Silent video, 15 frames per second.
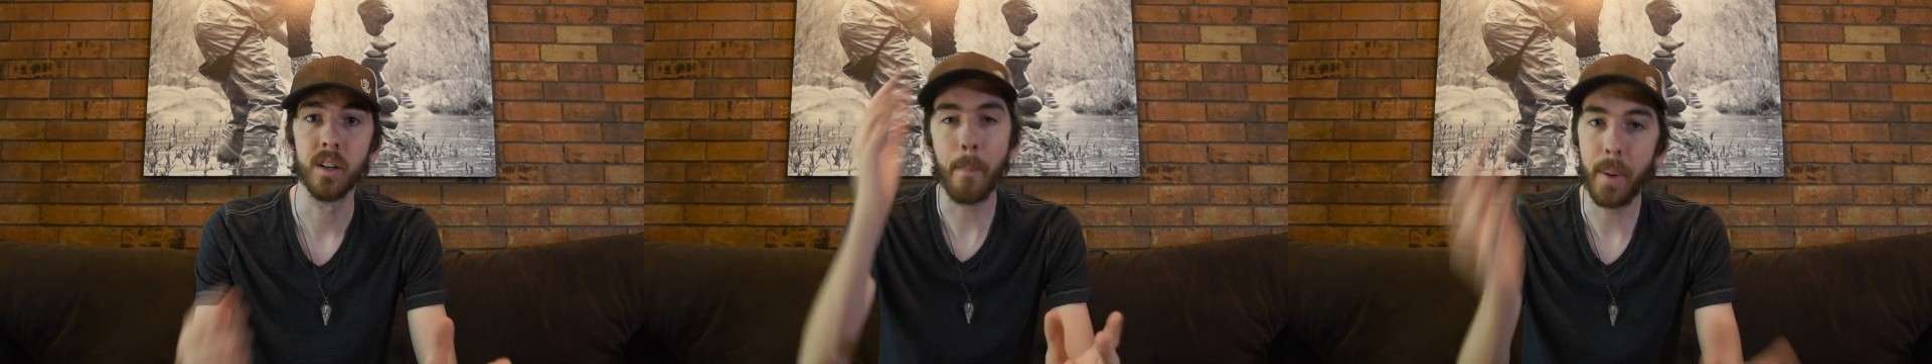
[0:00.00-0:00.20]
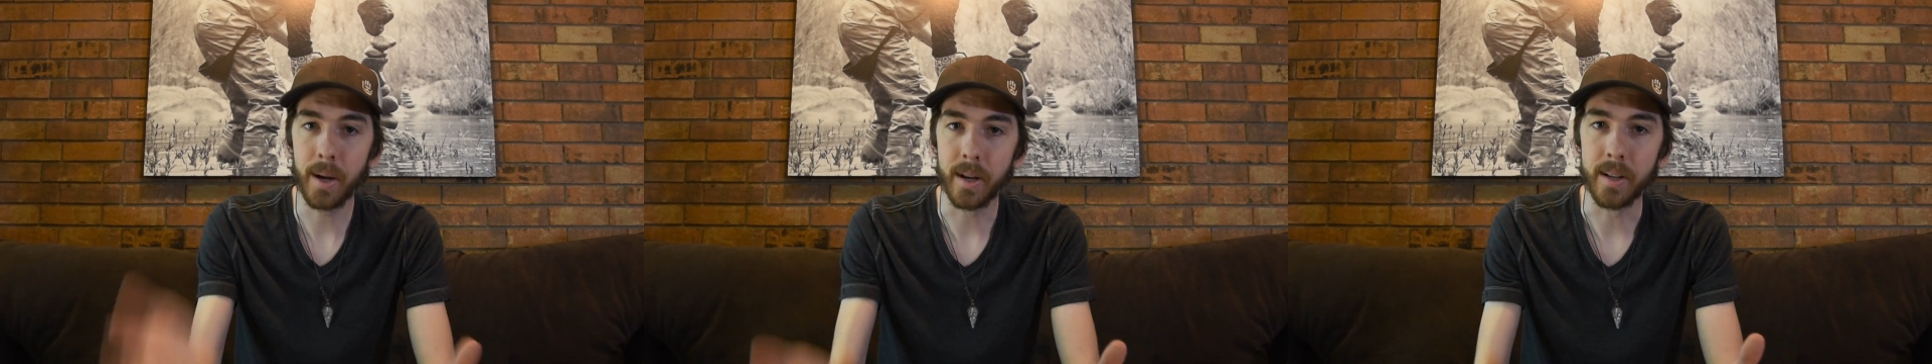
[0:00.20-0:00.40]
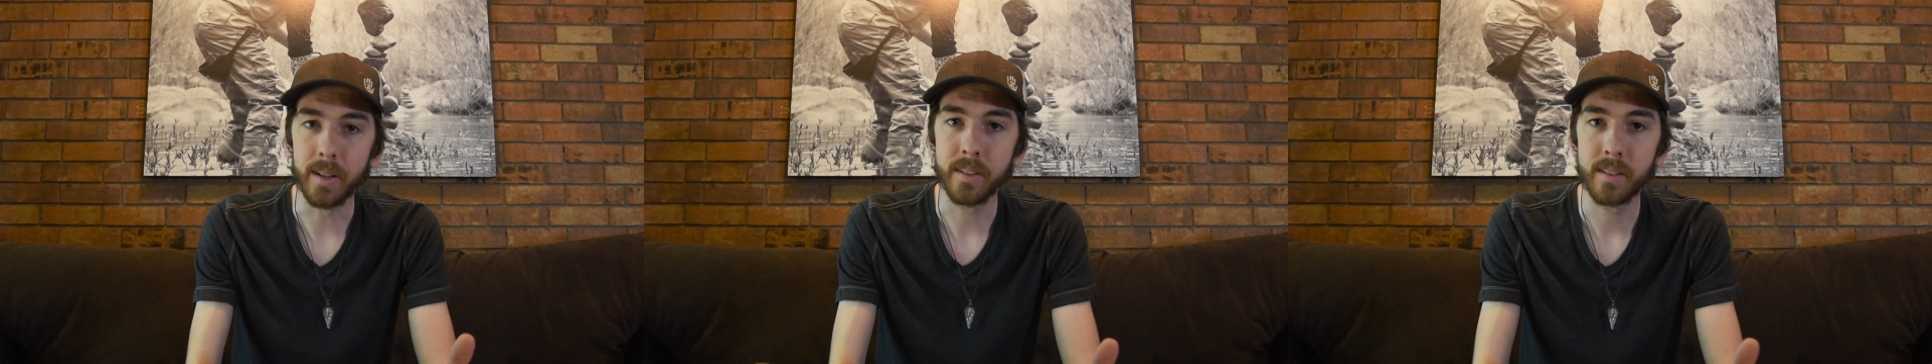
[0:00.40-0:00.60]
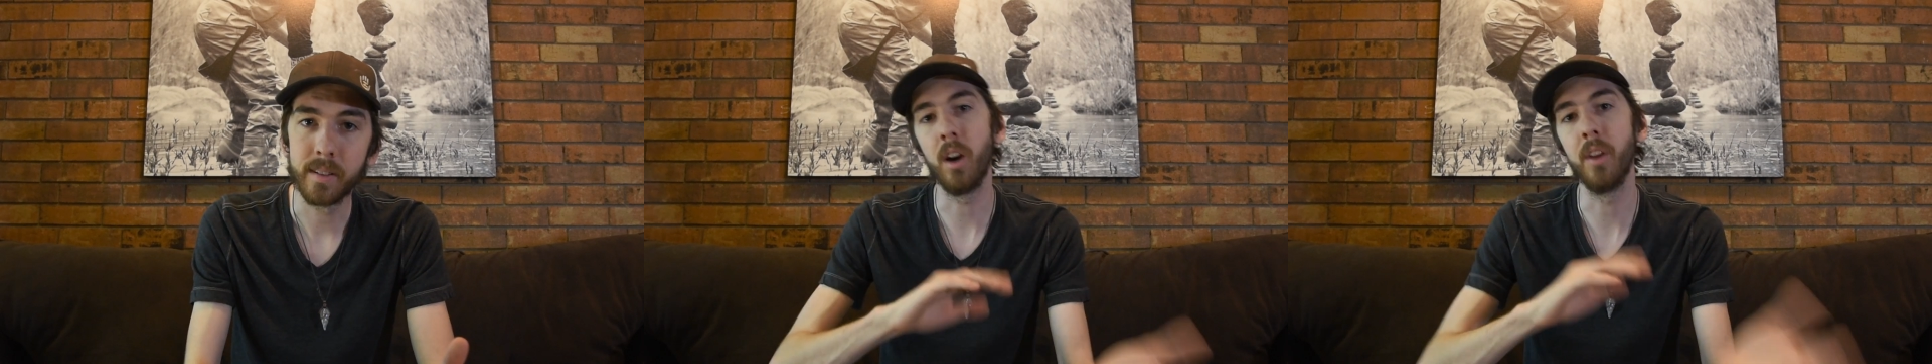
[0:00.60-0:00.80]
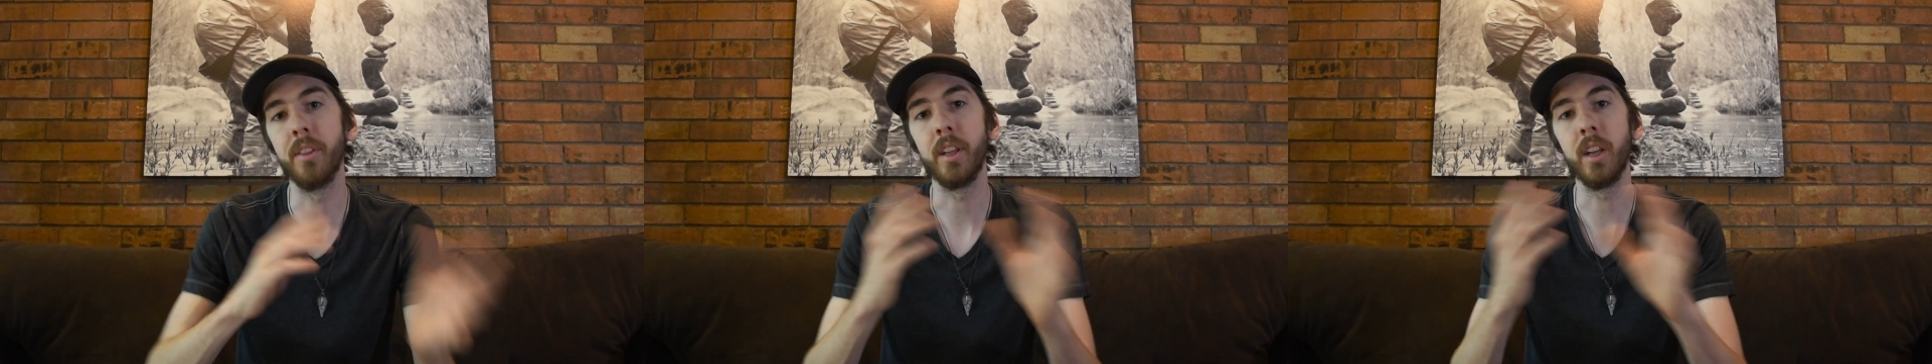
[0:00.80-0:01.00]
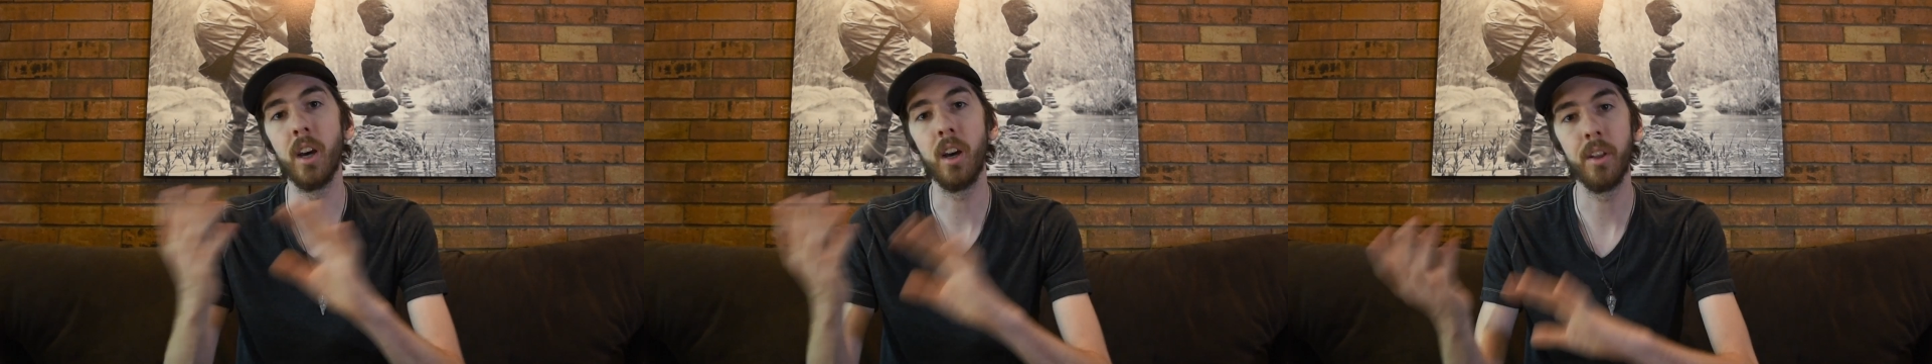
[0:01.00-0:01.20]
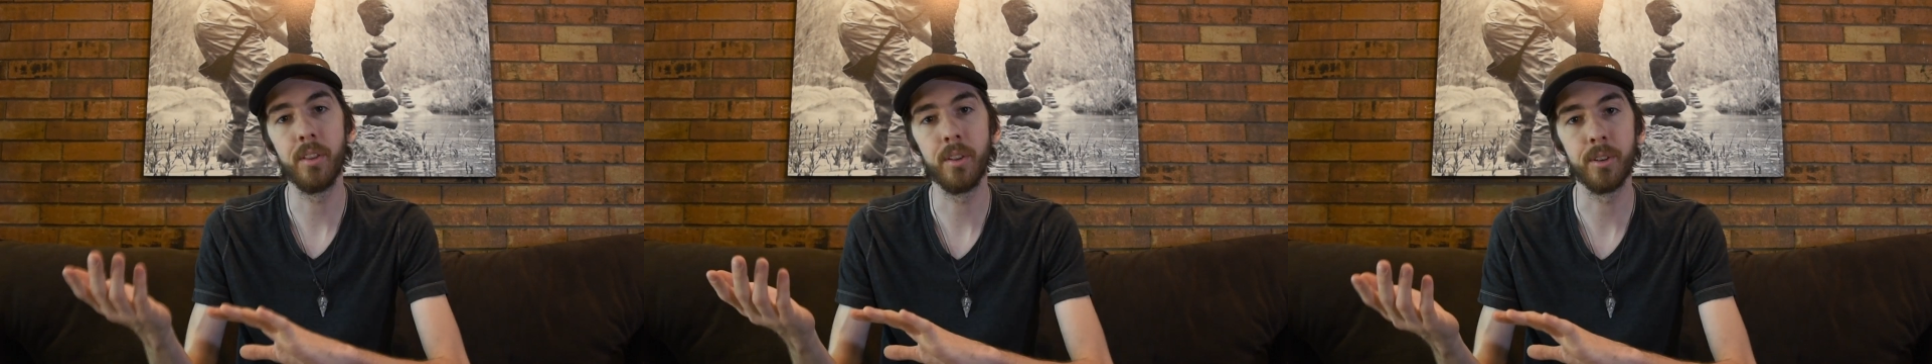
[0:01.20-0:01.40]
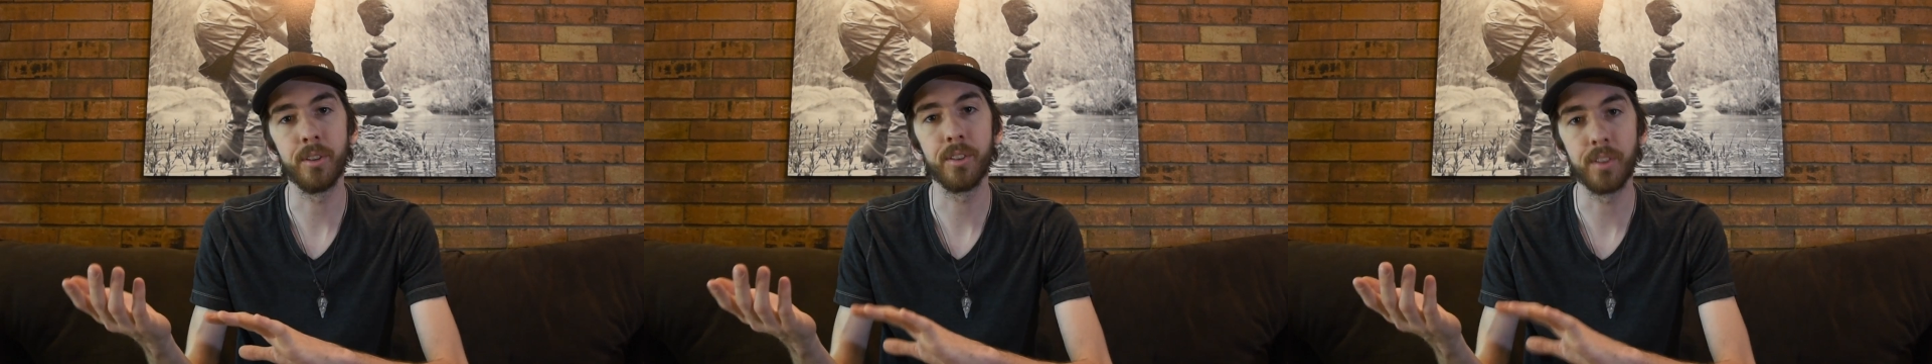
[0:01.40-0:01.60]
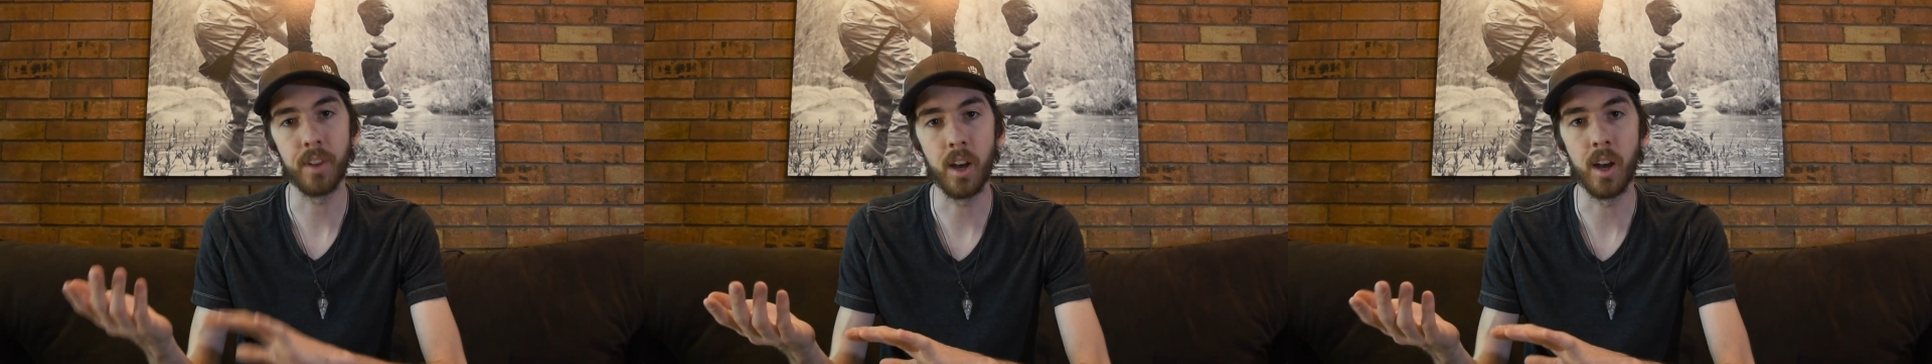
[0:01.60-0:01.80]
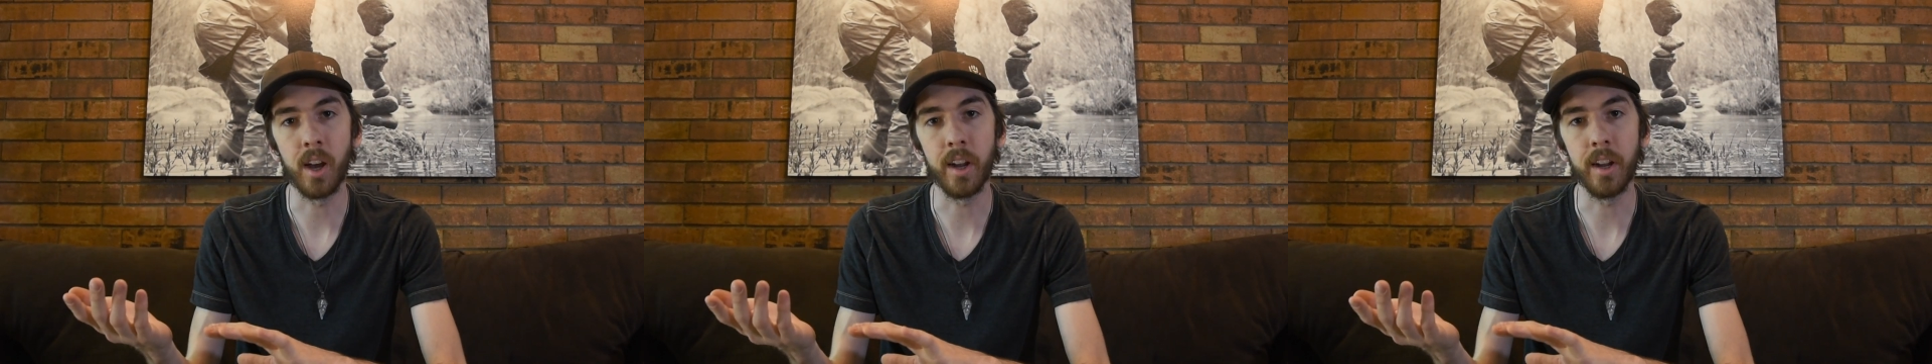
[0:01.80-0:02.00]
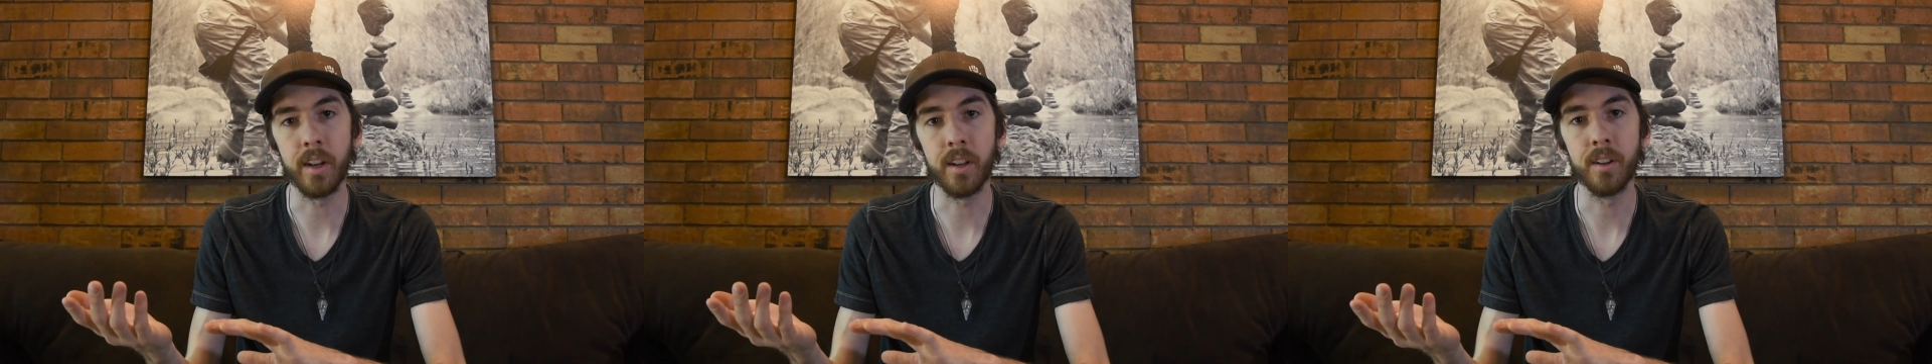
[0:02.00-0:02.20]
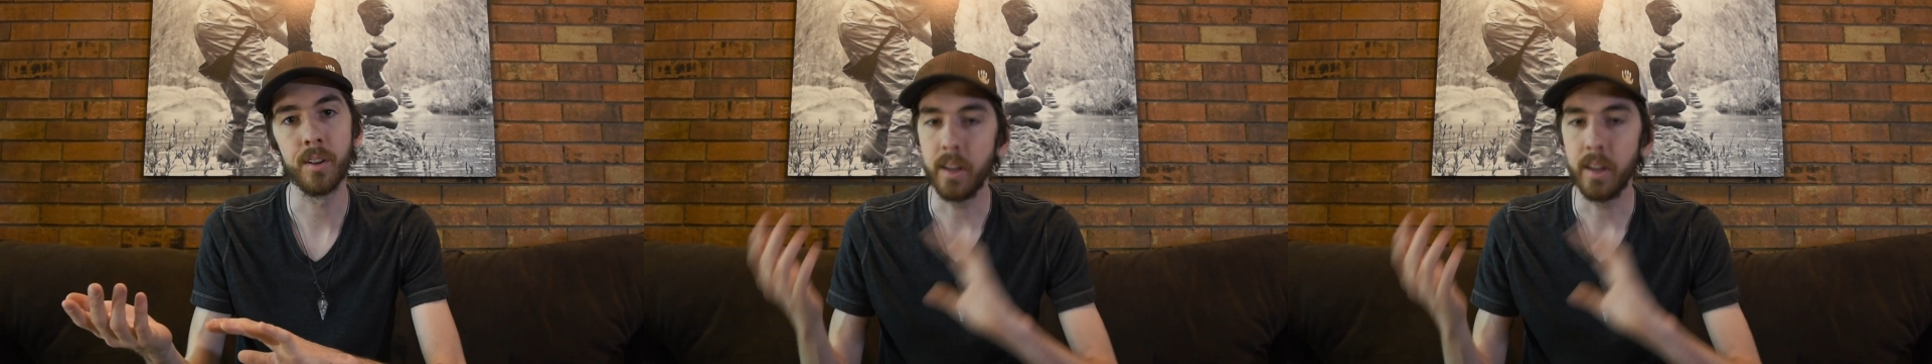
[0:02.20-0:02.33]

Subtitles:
but on the other side,